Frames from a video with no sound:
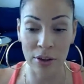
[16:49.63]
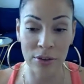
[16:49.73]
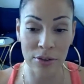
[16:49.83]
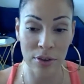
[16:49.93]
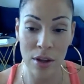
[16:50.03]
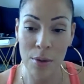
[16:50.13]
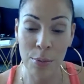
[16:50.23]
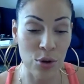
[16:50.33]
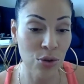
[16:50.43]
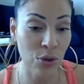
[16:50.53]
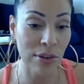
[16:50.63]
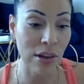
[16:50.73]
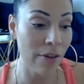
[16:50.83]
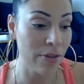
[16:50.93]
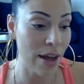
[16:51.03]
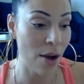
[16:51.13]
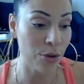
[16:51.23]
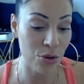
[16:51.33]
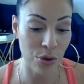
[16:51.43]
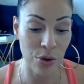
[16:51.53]
artists, producers love
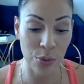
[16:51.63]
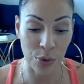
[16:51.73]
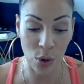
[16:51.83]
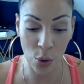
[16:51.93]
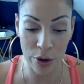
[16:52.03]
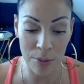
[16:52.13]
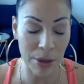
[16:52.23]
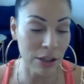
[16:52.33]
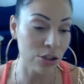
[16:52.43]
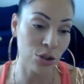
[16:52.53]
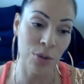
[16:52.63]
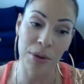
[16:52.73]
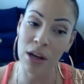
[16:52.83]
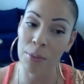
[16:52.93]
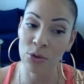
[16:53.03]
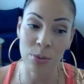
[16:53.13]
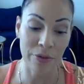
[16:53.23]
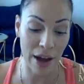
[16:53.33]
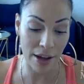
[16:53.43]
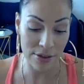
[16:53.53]
that when you're recording, because you can become
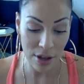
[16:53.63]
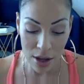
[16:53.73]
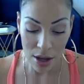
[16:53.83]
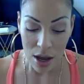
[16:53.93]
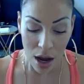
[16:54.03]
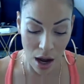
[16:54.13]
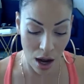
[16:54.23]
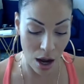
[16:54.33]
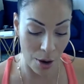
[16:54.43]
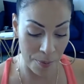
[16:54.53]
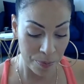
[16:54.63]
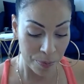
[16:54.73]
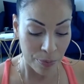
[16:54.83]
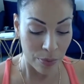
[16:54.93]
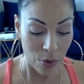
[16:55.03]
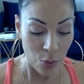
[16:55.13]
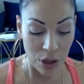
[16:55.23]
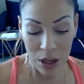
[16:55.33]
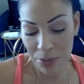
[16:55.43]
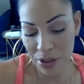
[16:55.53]
super fast.
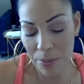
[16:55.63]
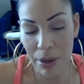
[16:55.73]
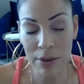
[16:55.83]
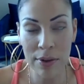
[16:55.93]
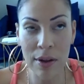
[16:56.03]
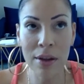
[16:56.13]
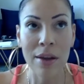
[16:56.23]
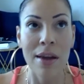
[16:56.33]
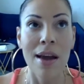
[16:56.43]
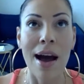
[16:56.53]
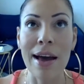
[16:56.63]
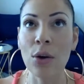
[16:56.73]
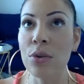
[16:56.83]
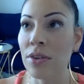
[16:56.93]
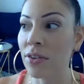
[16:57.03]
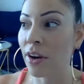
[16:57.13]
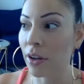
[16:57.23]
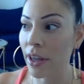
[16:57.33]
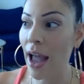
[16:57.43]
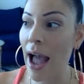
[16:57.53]
When it comes to the mixing, I don't
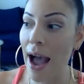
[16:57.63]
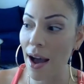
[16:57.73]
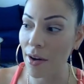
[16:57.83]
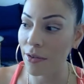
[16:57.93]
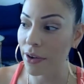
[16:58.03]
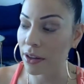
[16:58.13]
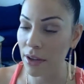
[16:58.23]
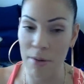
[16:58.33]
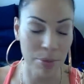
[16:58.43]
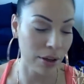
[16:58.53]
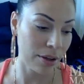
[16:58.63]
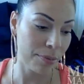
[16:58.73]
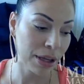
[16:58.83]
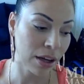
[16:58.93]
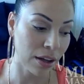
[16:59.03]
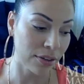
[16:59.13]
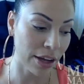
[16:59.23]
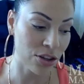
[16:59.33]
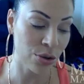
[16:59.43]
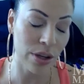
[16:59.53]
necessarily have a template,
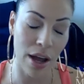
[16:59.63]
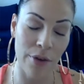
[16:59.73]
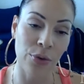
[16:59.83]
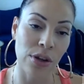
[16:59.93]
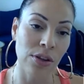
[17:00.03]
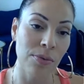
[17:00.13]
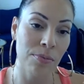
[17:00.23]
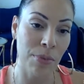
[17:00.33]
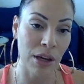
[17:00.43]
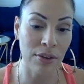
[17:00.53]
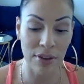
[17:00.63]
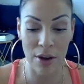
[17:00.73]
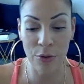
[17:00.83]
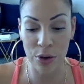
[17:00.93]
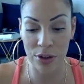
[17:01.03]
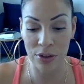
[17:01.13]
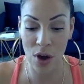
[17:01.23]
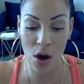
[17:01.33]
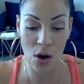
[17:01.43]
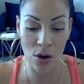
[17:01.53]
because I treat every mix, every
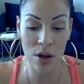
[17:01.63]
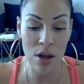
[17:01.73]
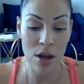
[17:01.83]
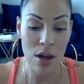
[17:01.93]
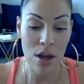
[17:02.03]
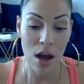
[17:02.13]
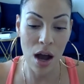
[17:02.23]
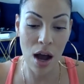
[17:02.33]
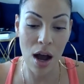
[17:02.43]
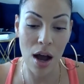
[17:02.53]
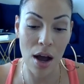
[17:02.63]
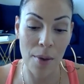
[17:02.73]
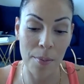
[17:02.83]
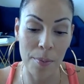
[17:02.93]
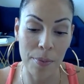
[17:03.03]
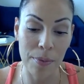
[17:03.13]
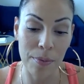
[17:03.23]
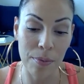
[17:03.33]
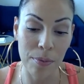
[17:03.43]
song, it